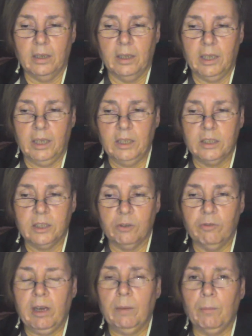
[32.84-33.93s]

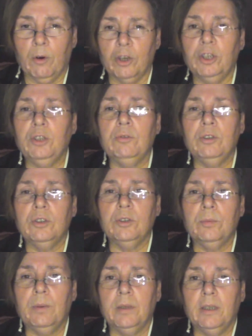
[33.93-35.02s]
Instagram or
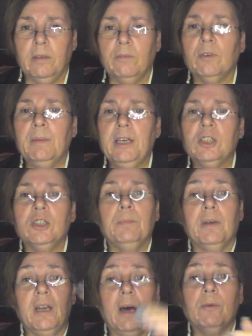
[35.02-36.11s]
YouTube information,
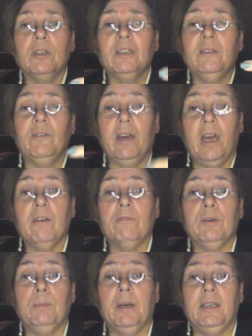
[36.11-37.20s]
but I'm going to leave
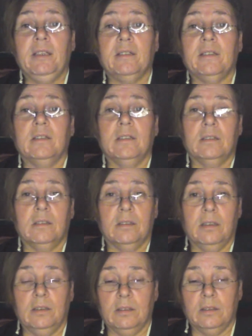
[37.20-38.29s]
everybody's
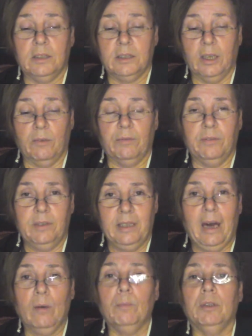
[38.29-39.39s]
stuff
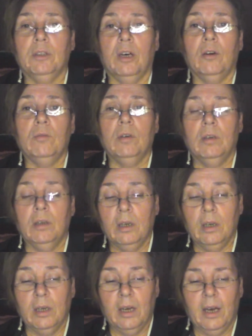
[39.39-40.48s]
down below.
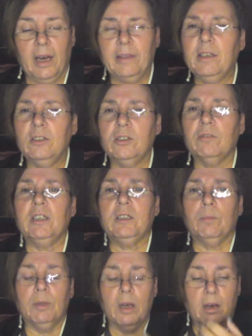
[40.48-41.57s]
I think she writes a
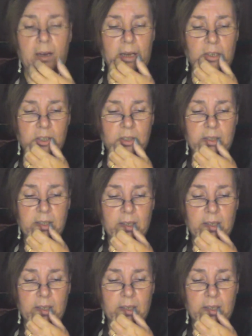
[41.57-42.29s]
blog, actually.